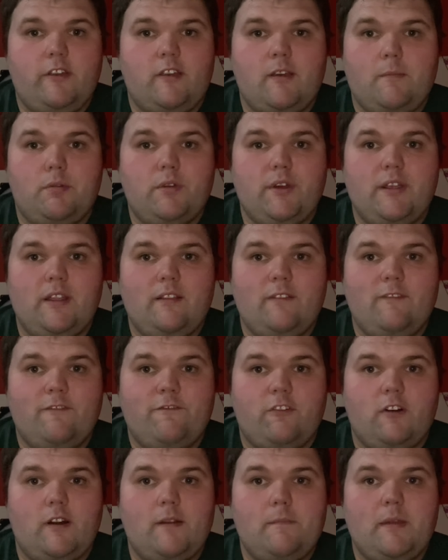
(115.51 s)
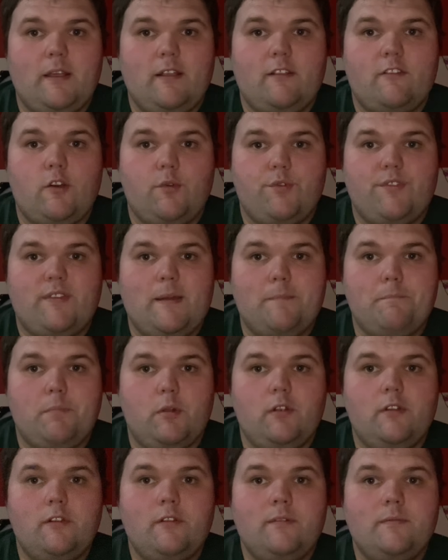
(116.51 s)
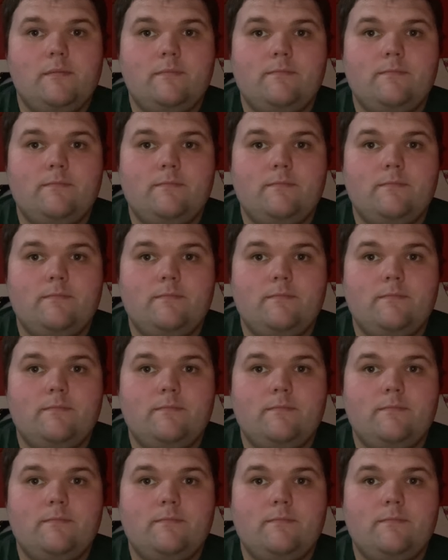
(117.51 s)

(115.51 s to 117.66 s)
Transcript: complain for it being so simple.